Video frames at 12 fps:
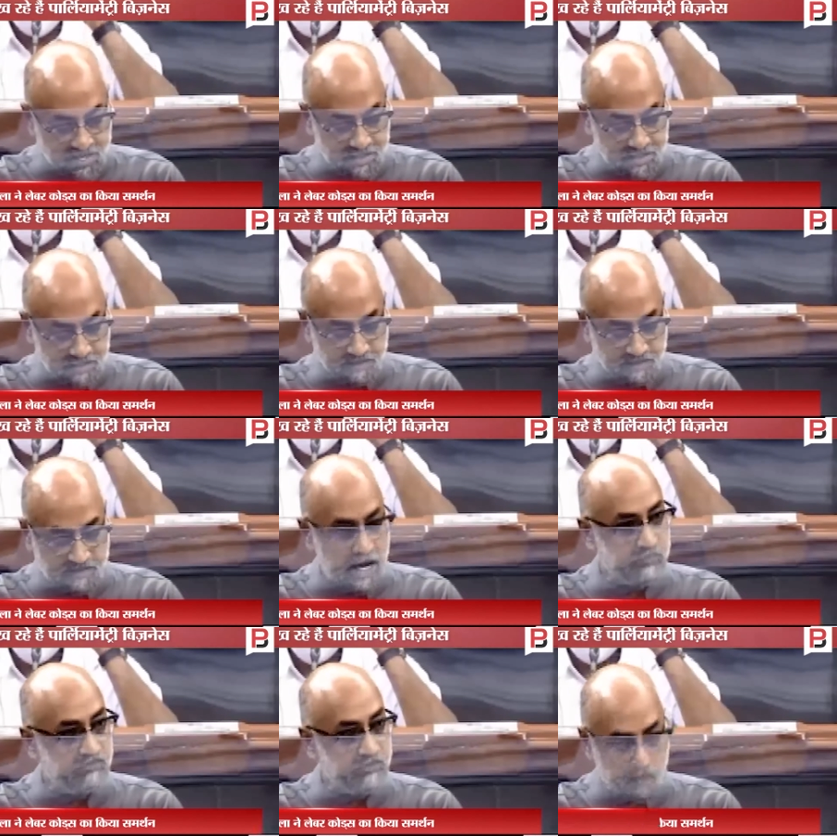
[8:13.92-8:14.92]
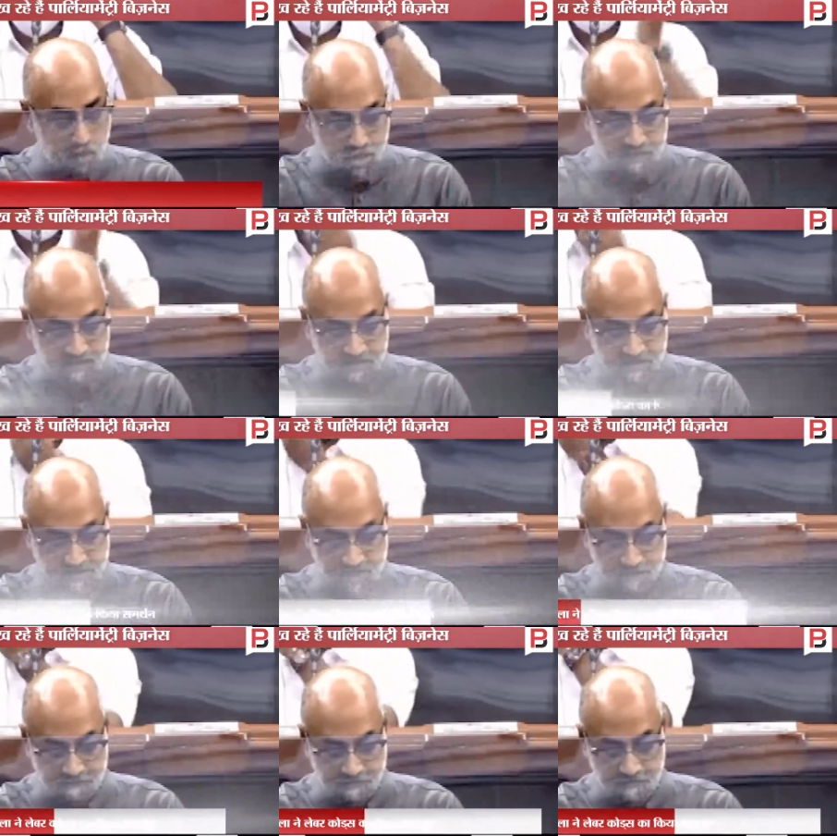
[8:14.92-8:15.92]
be taken at the time of appointment
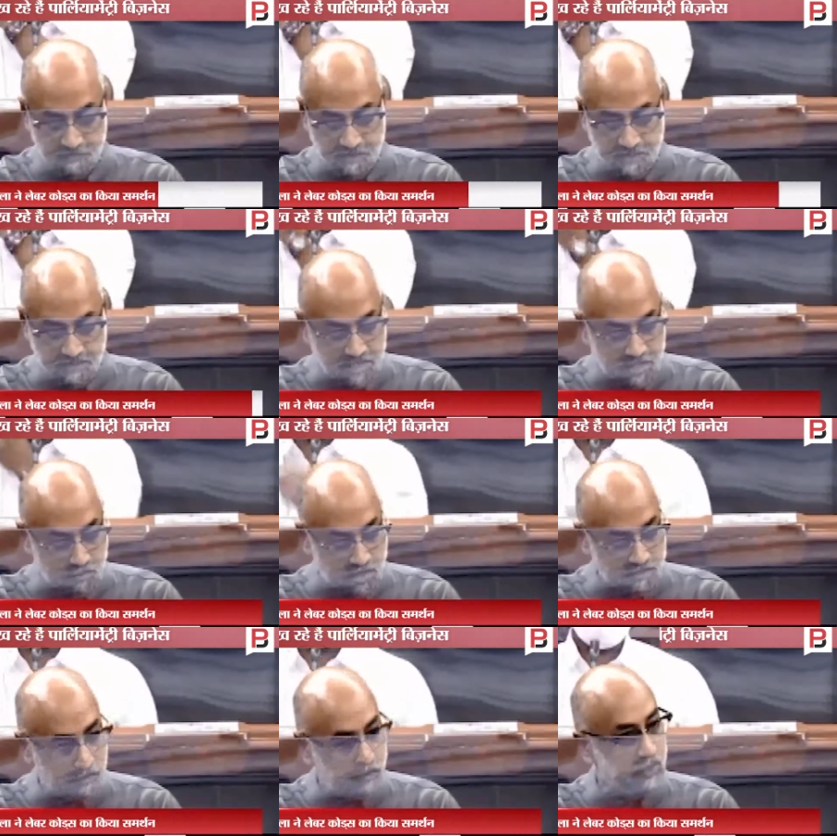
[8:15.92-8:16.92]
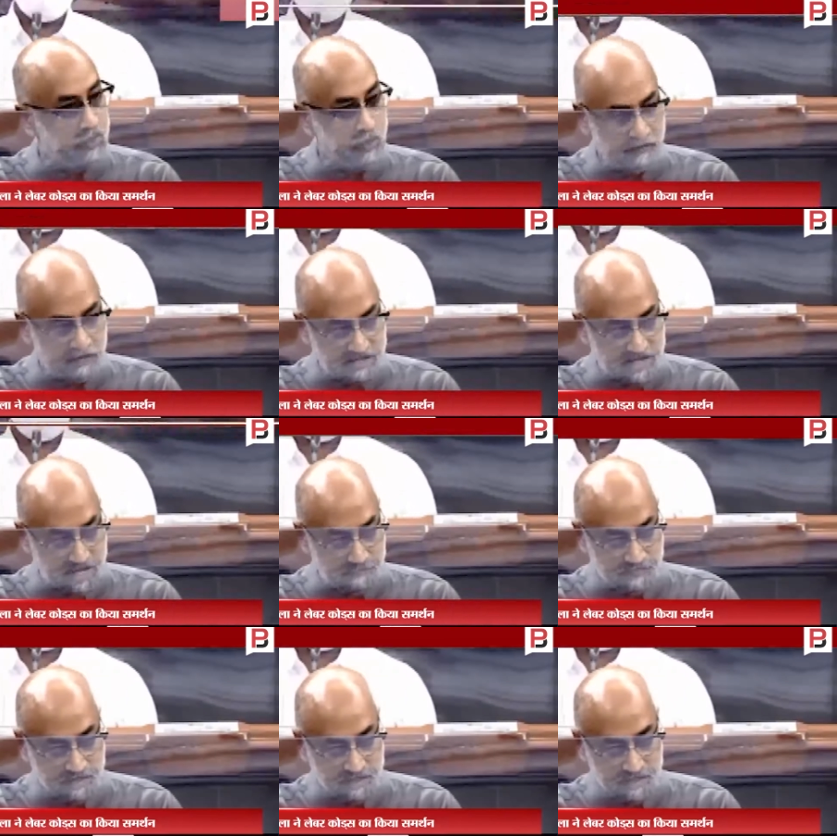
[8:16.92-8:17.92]
itself. If he does not want to work
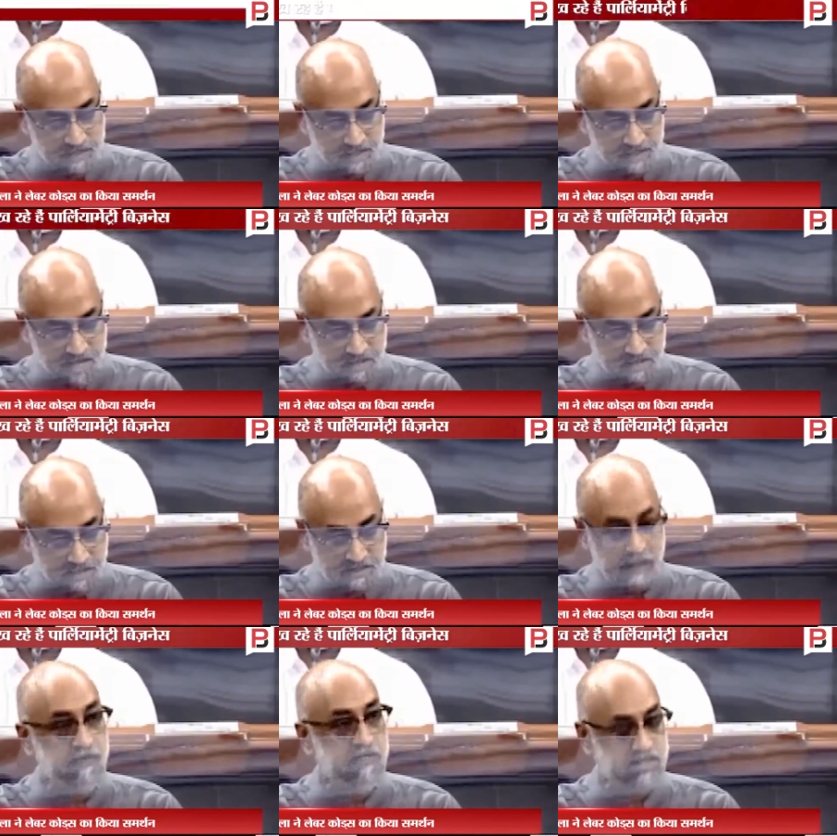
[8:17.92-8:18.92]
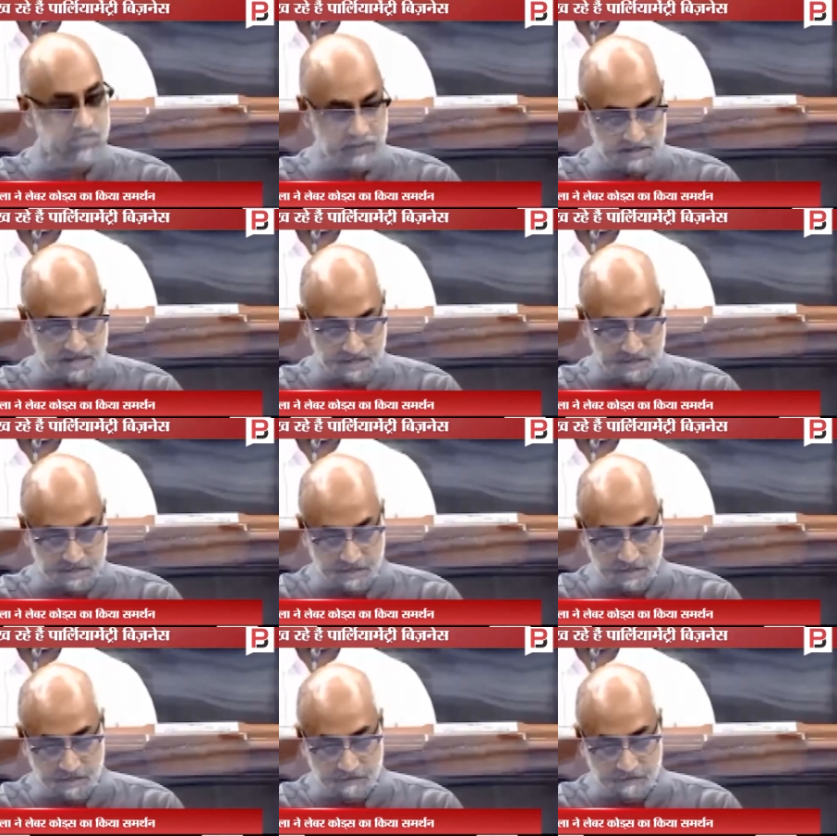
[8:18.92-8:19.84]
overtime, he not need give his consent.